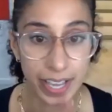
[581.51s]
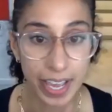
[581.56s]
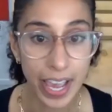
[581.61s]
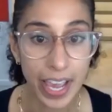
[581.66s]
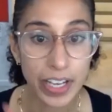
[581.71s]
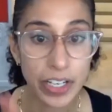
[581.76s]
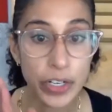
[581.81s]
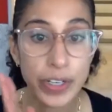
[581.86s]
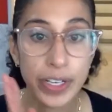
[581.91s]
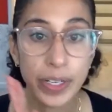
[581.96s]

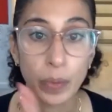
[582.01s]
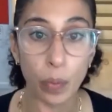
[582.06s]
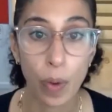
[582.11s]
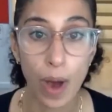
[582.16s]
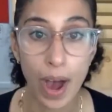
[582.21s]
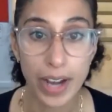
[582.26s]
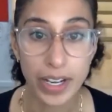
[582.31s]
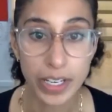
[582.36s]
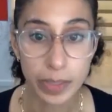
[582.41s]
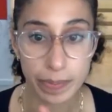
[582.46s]
and you can
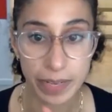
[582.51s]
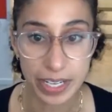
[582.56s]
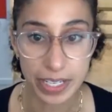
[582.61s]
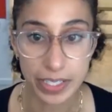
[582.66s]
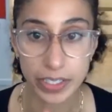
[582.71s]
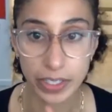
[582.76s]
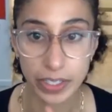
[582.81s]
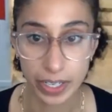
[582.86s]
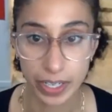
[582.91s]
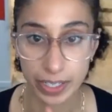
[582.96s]
watch me
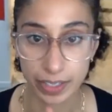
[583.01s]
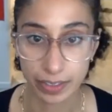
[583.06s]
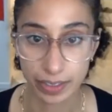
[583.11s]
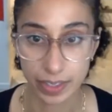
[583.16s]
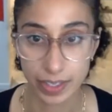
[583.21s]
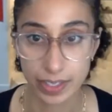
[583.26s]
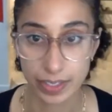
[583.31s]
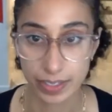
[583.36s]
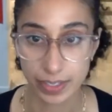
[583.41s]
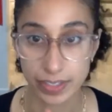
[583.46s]
during
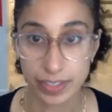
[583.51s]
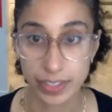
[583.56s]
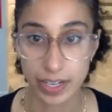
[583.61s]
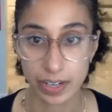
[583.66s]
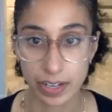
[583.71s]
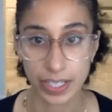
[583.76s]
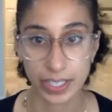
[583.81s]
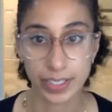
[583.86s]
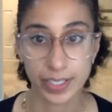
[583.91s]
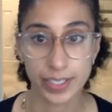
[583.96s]
this
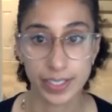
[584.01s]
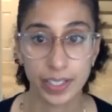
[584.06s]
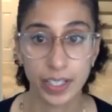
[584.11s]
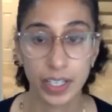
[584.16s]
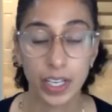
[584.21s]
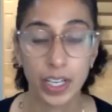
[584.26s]
series.